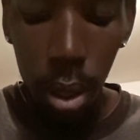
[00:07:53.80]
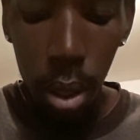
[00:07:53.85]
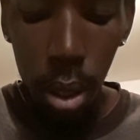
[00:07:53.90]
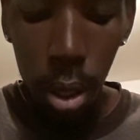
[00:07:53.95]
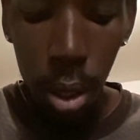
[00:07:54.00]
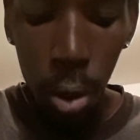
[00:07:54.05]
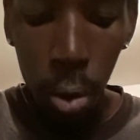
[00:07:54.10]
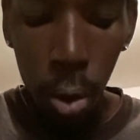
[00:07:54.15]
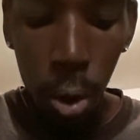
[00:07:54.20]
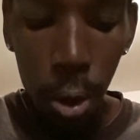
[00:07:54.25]

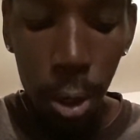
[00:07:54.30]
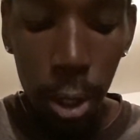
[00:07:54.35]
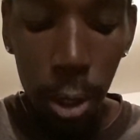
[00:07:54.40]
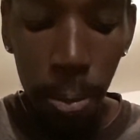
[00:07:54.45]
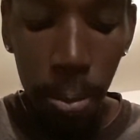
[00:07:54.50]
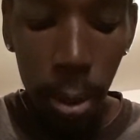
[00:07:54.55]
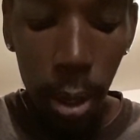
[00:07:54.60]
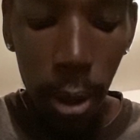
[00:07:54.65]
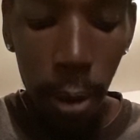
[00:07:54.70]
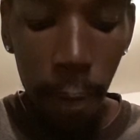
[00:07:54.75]
You're
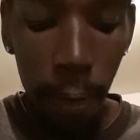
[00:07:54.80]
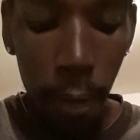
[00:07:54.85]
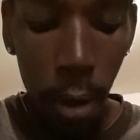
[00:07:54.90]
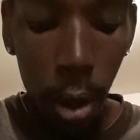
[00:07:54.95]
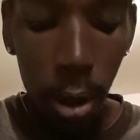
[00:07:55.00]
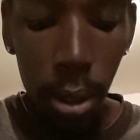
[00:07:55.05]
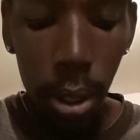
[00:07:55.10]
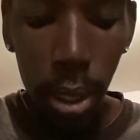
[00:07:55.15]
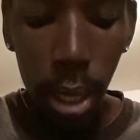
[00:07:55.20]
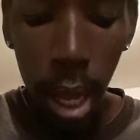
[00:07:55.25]
worshiping
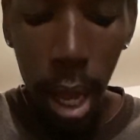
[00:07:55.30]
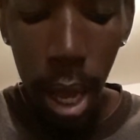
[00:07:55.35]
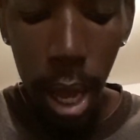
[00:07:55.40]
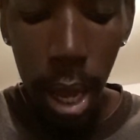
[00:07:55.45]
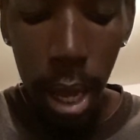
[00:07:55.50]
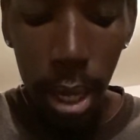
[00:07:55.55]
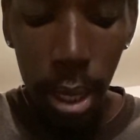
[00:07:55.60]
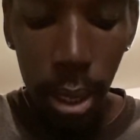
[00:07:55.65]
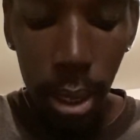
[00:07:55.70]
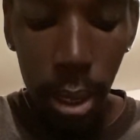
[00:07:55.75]
false
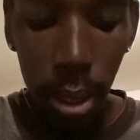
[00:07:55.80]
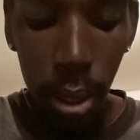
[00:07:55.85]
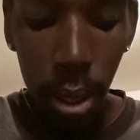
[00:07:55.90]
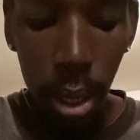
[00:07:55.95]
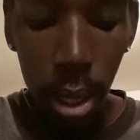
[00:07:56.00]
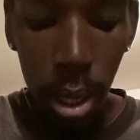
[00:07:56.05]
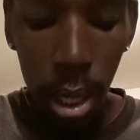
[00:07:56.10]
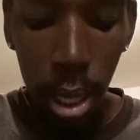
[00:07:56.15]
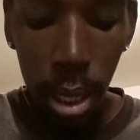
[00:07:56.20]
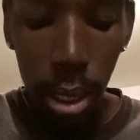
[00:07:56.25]
gods,
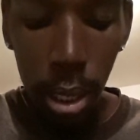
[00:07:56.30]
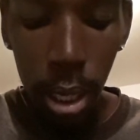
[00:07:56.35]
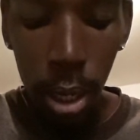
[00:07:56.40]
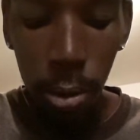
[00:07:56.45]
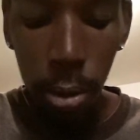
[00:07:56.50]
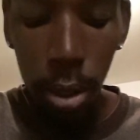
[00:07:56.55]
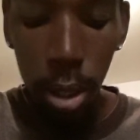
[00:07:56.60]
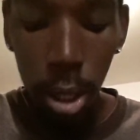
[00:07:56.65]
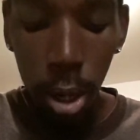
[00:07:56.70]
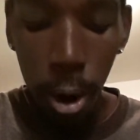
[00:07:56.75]
thus in
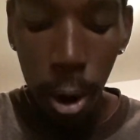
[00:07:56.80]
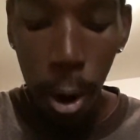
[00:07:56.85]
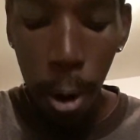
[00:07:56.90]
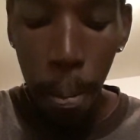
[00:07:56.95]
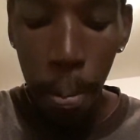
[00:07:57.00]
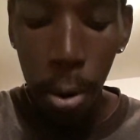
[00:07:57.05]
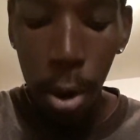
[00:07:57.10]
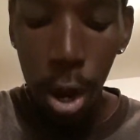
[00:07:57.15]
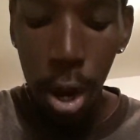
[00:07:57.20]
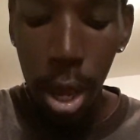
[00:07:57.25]
return
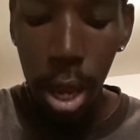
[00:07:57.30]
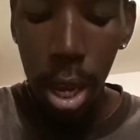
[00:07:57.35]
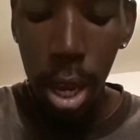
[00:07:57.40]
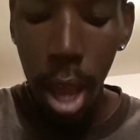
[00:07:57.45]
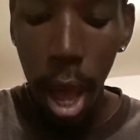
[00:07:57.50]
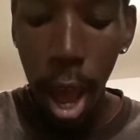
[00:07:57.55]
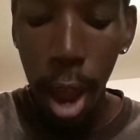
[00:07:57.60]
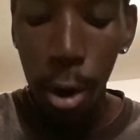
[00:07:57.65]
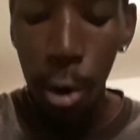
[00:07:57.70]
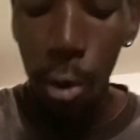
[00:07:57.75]
putting
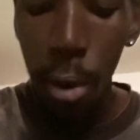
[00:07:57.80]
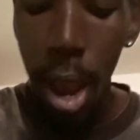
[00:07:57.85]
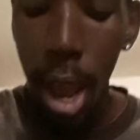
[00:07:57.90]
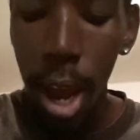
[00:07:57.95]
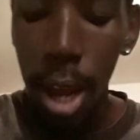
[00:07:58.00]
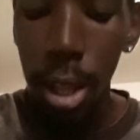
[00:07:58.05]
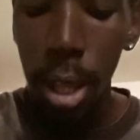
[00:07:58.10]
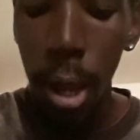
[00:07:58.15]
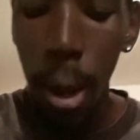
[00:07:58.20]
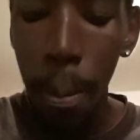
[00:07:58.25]
Yah
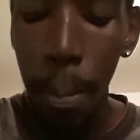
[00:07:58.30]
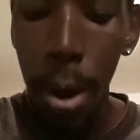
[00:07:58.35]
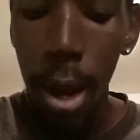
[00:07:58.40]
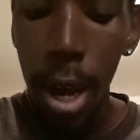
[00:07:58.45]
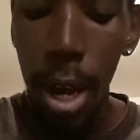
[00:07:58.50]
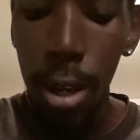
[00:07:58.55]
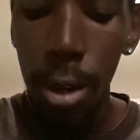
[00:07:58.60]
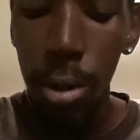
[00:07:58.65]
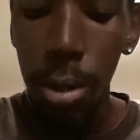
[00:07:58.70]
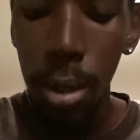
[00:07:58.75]
wrath
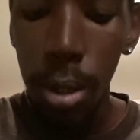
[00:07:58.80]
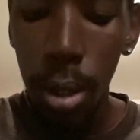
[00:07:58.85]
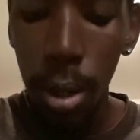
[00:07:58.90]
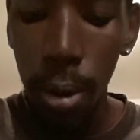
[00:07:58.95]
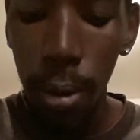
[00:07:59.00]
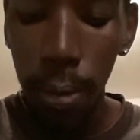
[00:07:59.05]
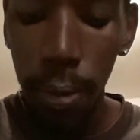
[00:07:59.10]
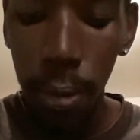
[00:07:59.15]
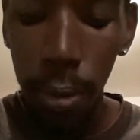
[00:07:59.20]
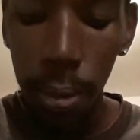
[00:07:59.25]
upon yourself.